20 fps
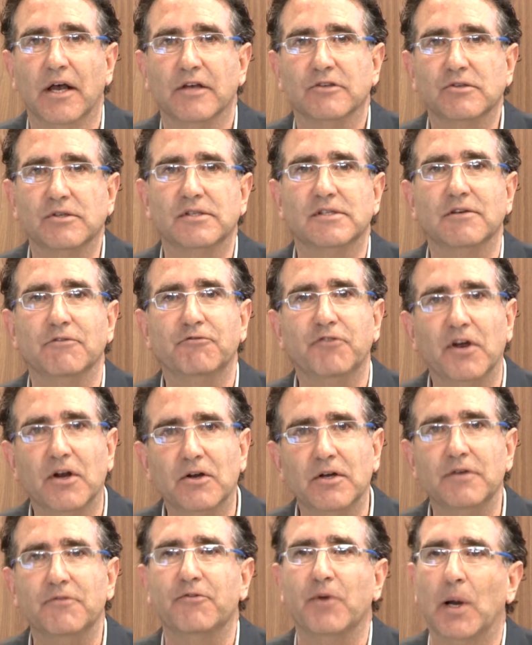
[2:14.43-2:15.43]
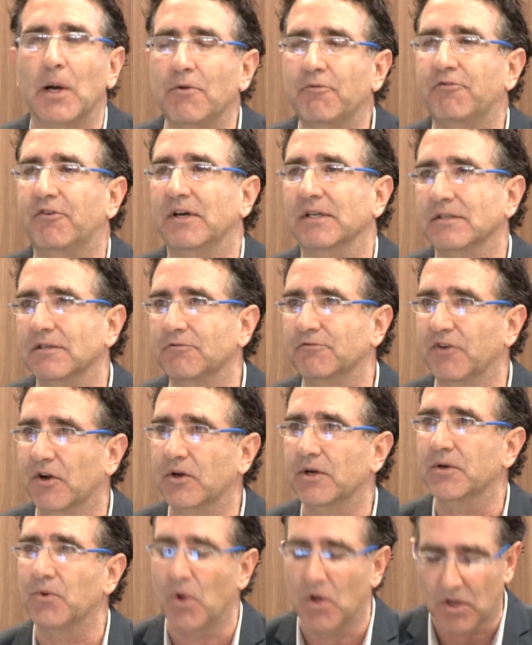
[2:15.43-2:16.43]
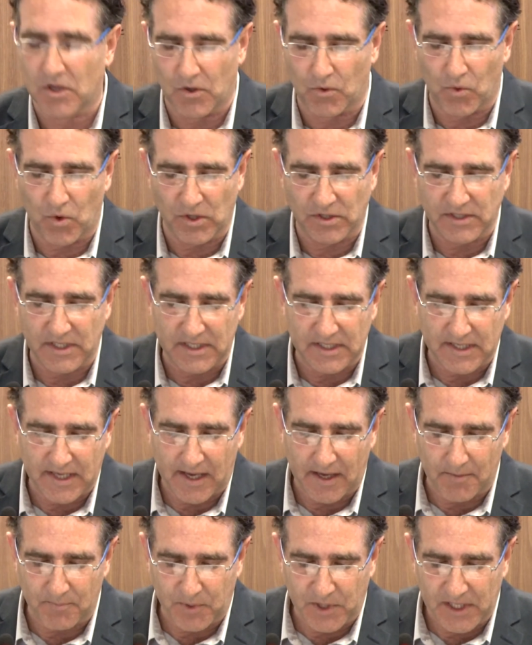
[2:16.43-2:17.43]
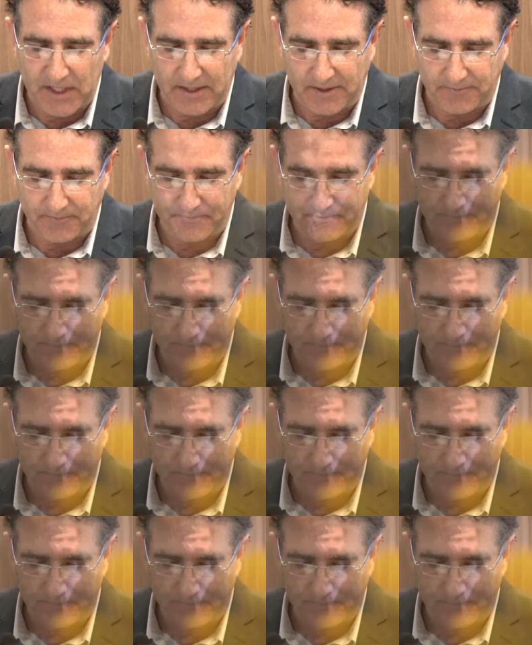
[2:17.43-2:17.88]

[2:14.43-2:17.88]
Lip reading: So this is a very well-funded, very well-coordinated campaign.